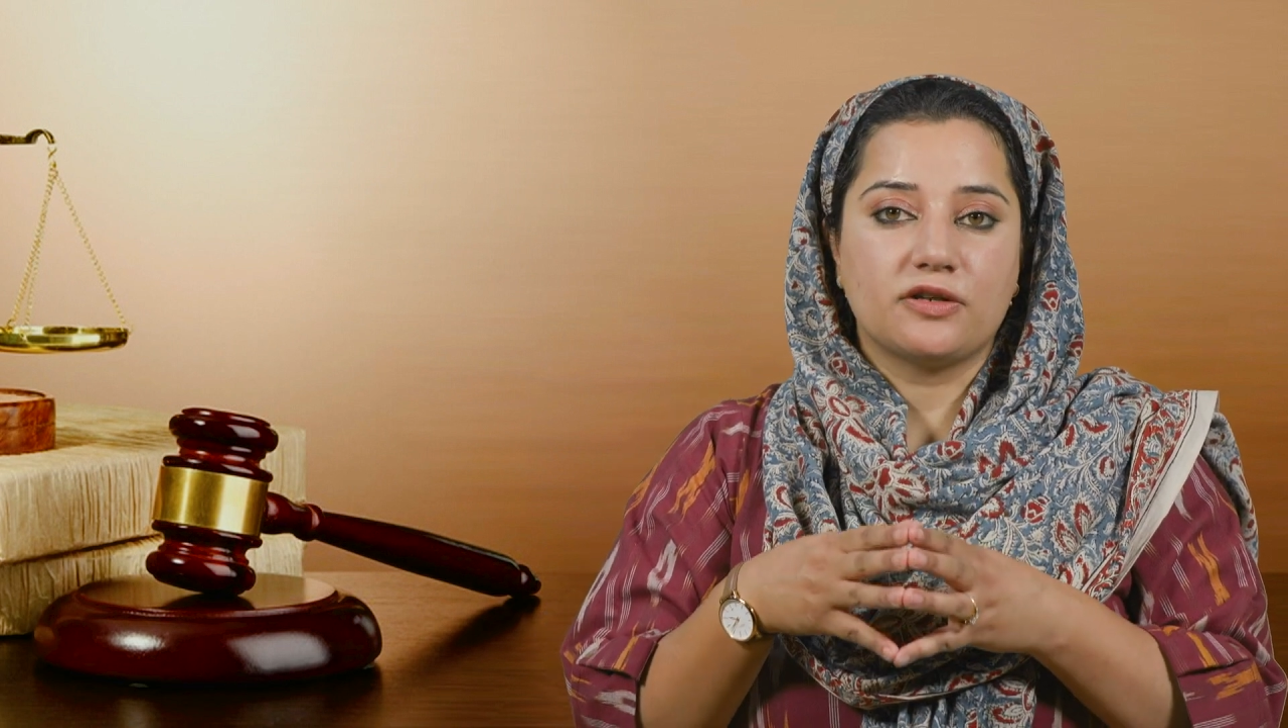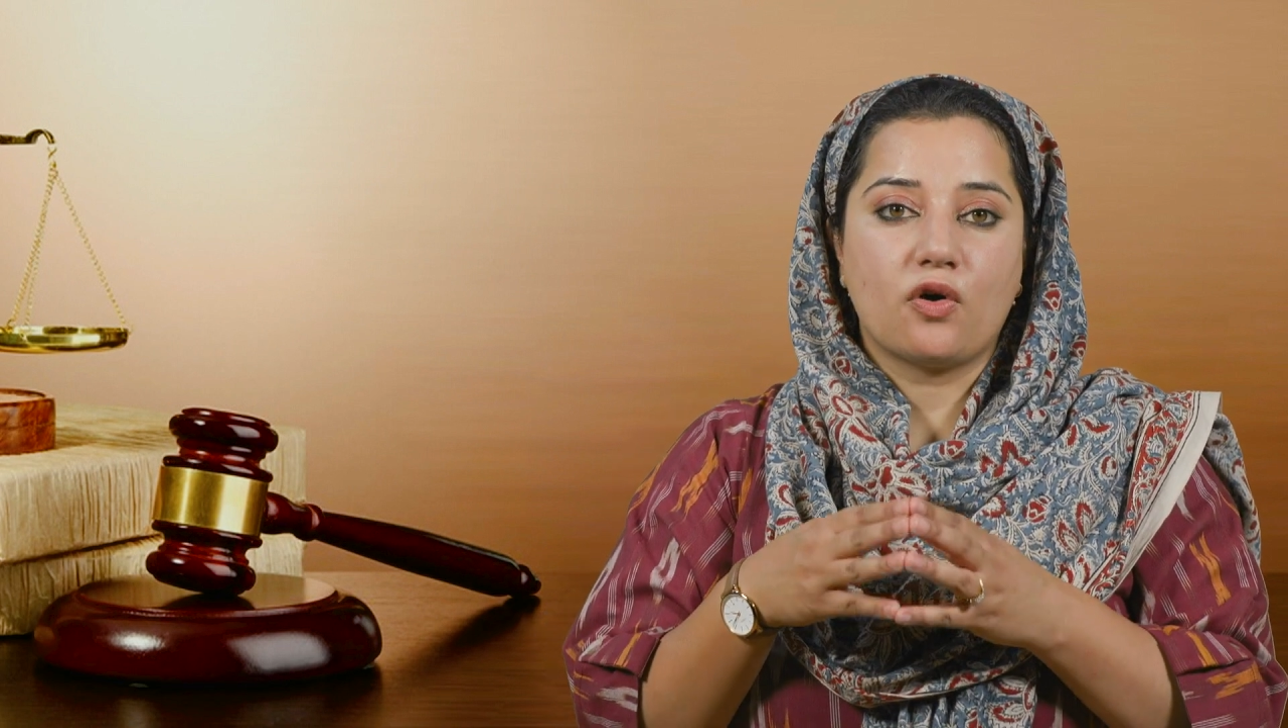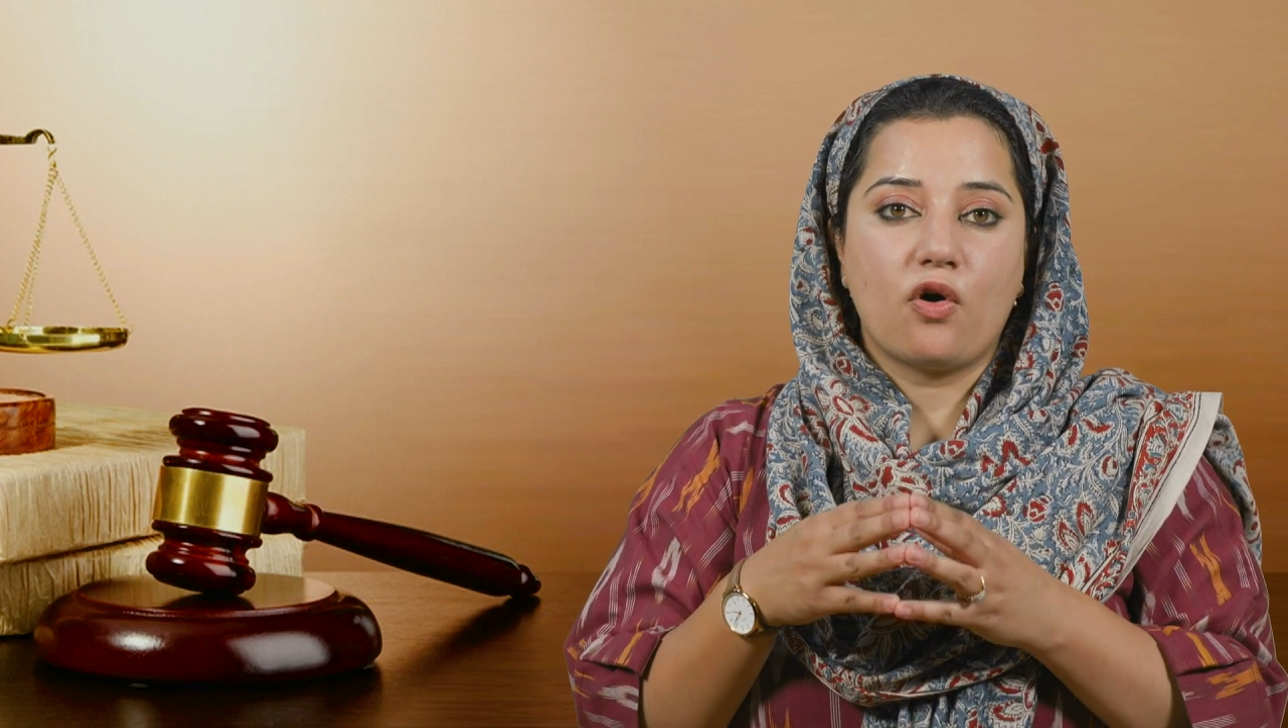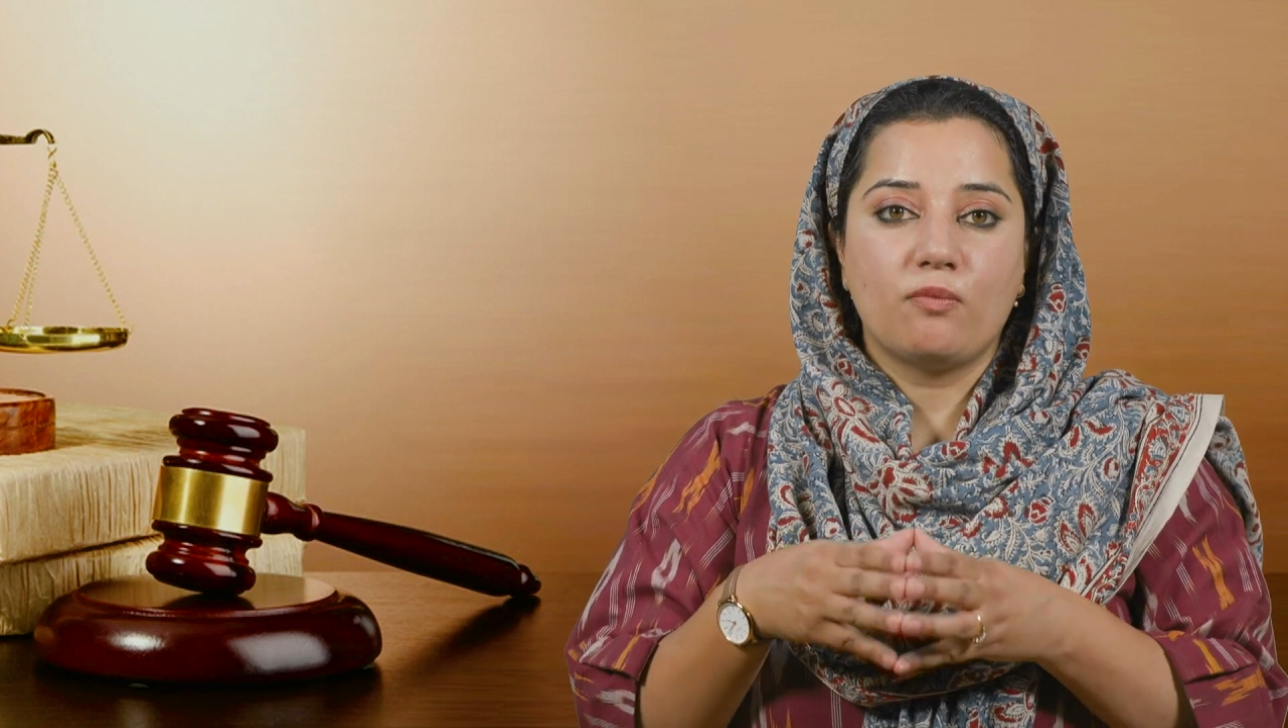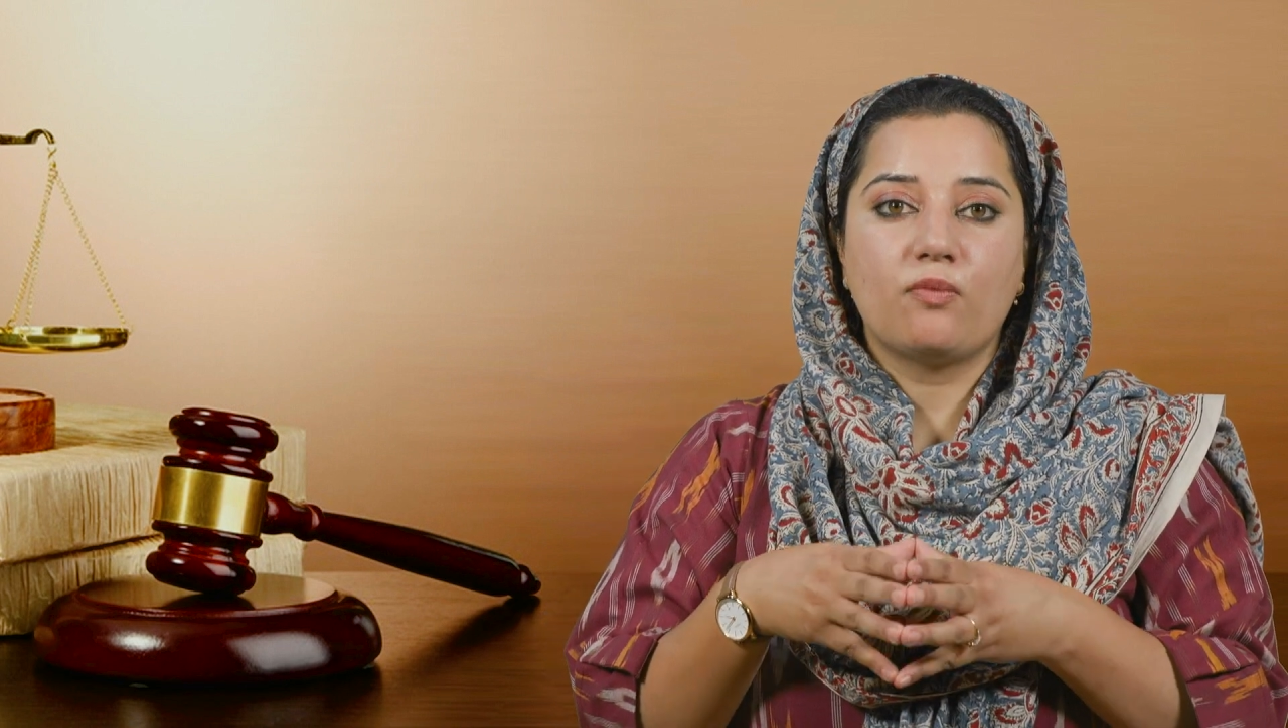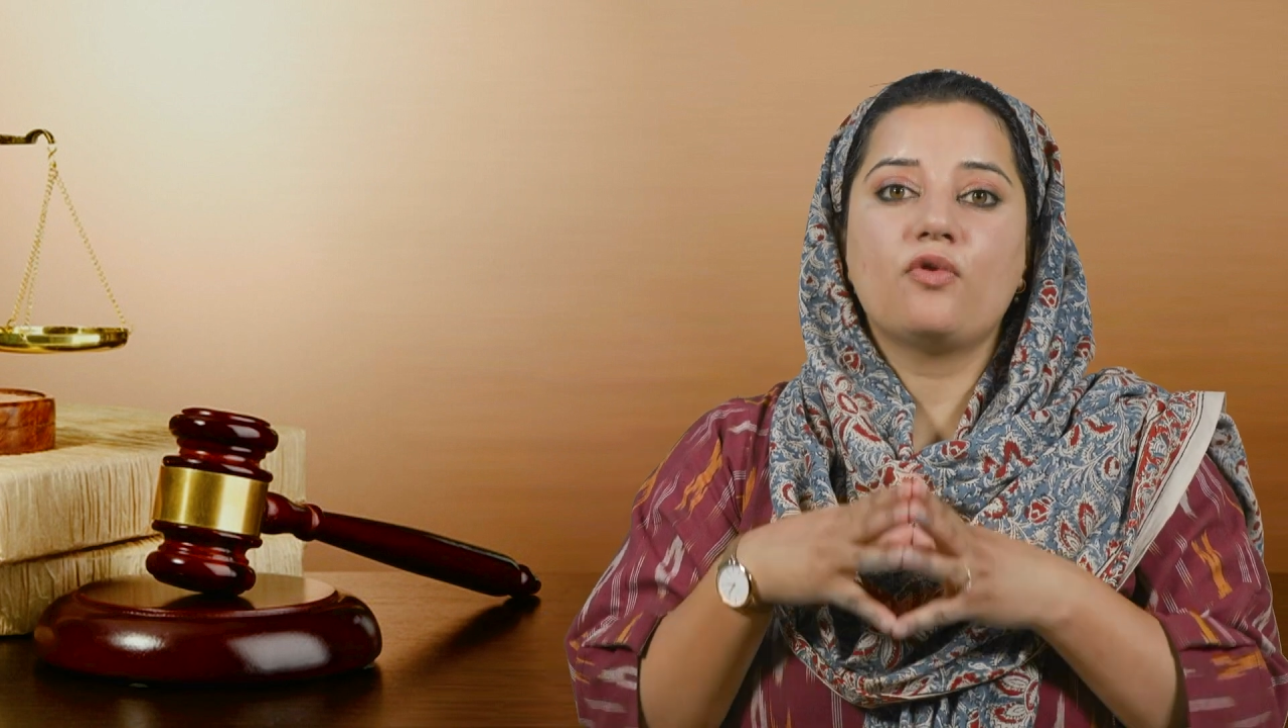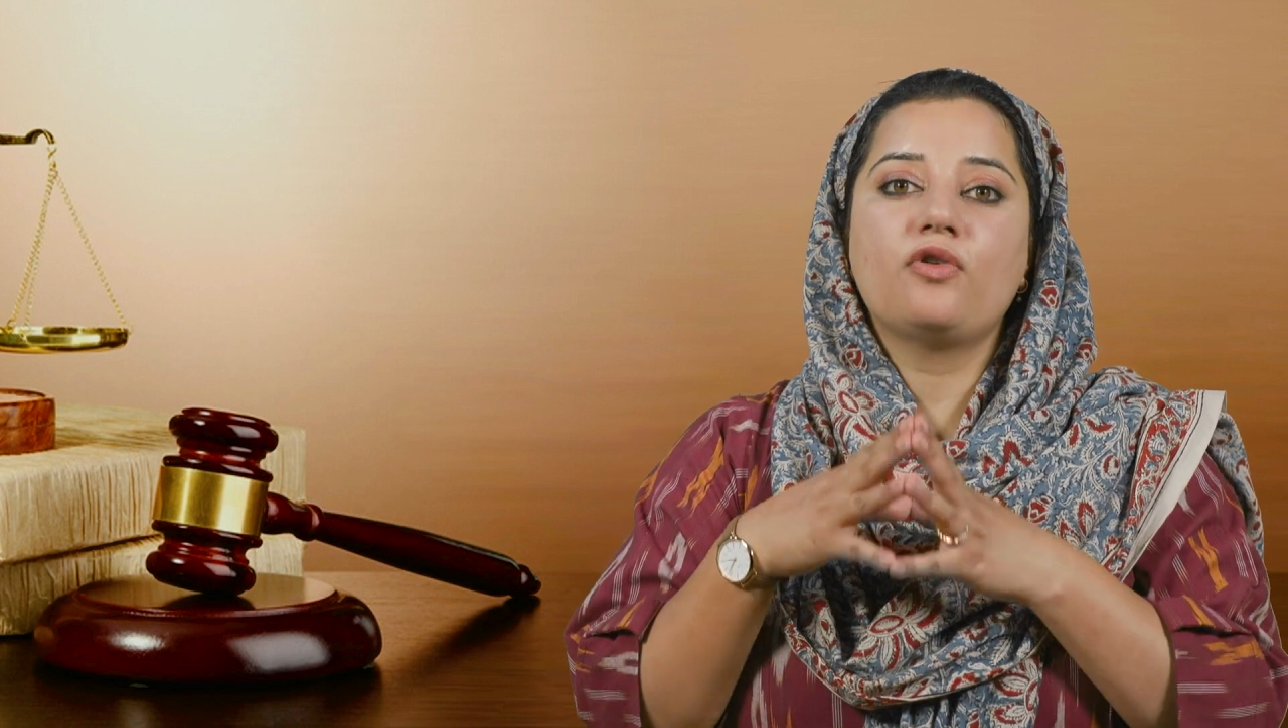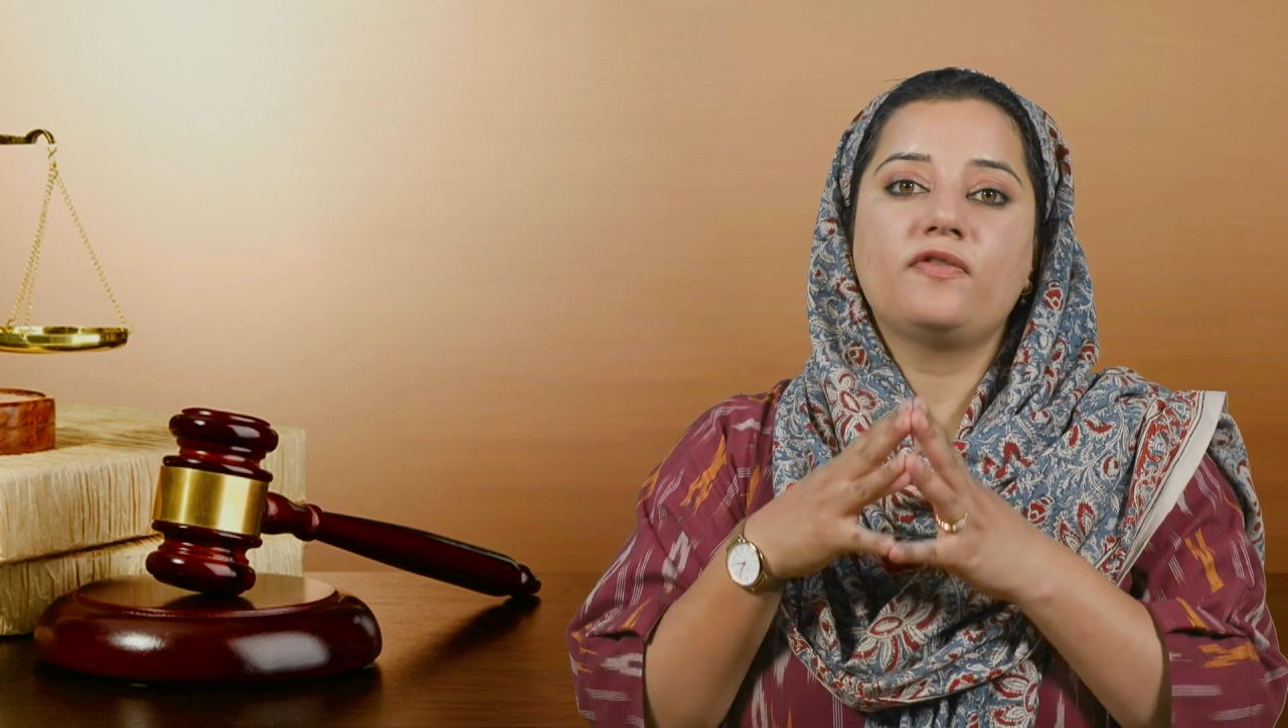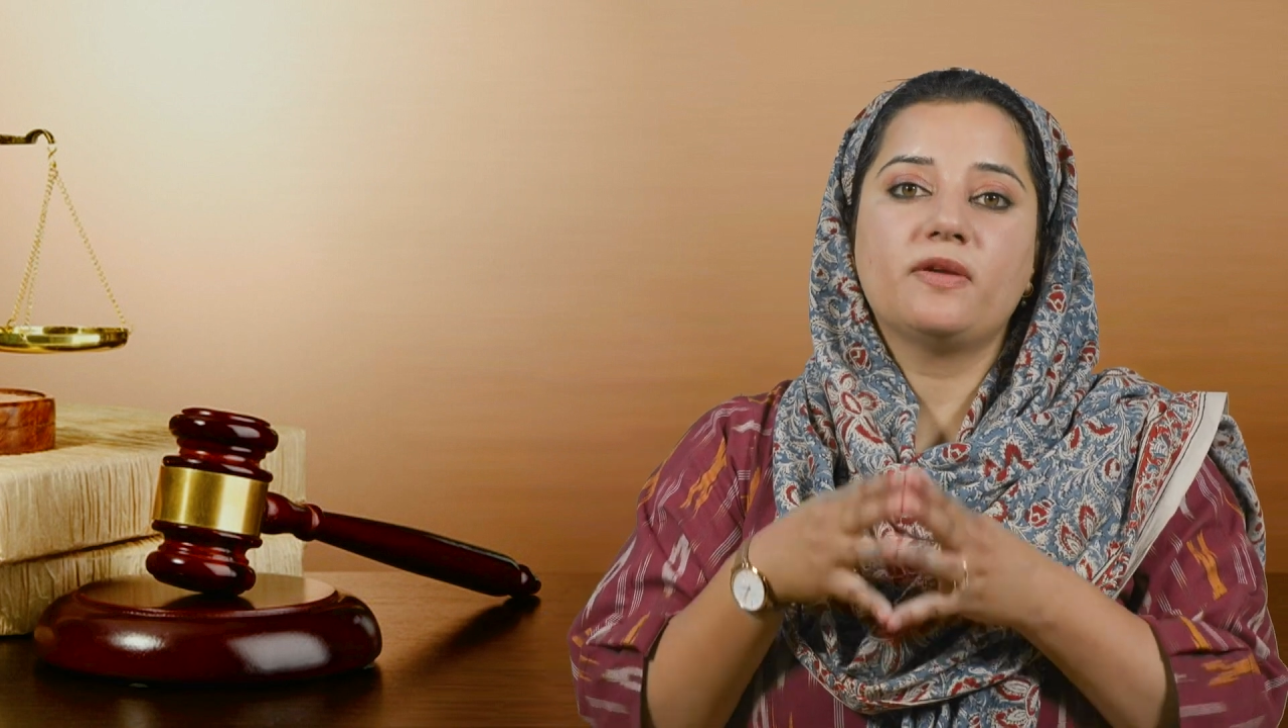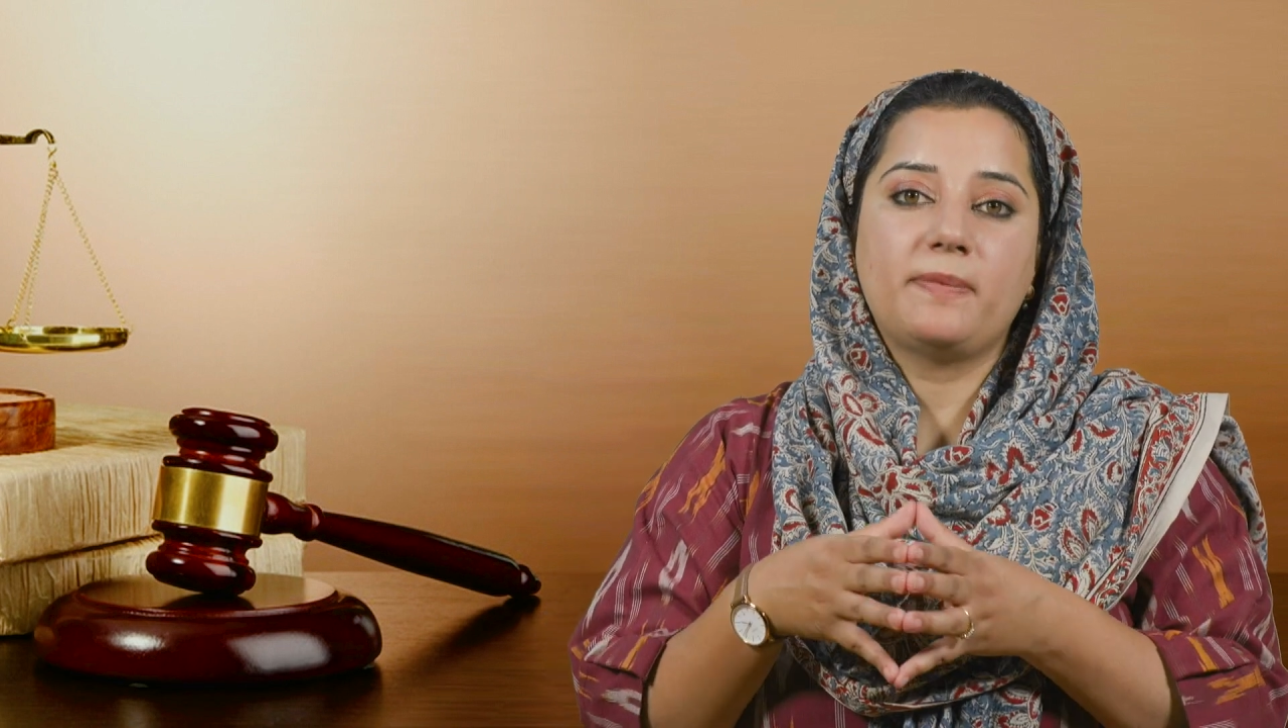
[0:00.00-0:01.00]
or more of
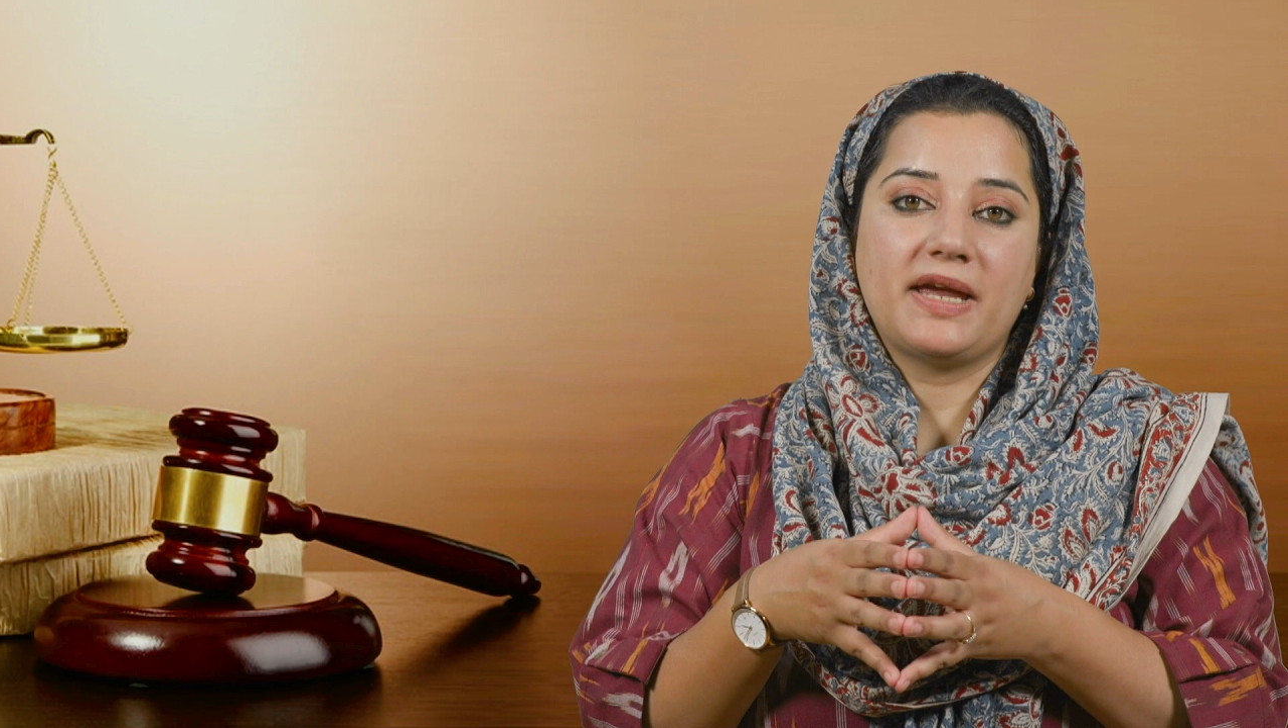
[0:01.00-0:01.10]
the paid